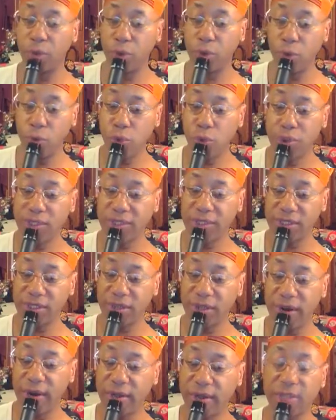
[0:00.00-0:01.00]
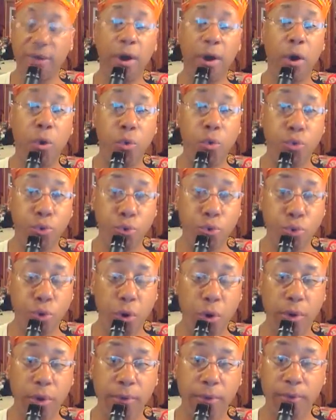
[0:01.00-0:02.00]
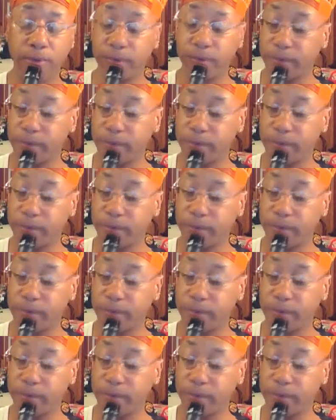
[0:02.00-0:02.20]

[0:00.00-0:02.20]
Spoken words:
Lures and Snares of Old New York.